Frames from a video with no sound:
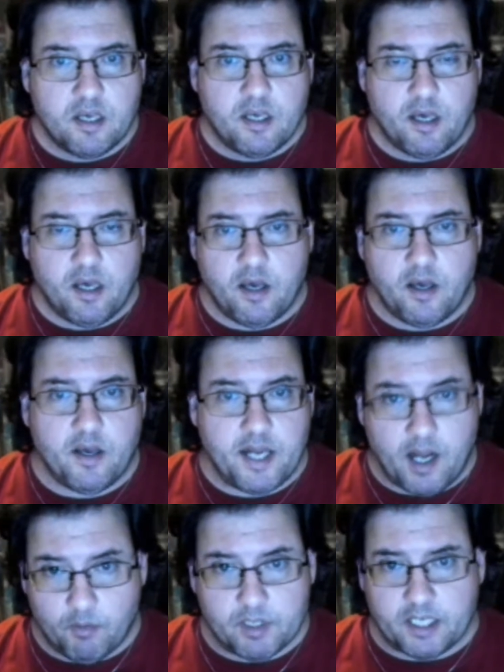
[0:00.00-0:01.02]
Uh, and I
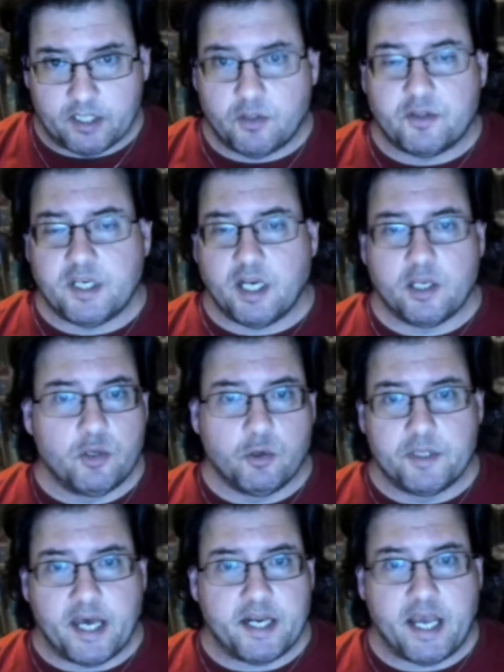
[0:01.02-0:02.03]
would like to tell you
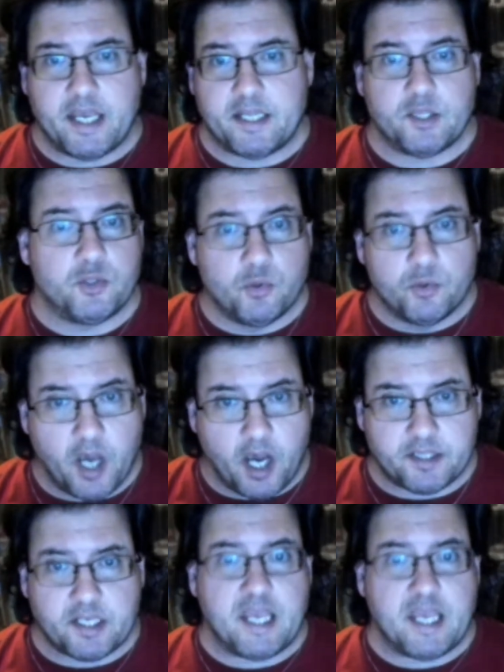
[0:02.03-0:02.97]
that I do not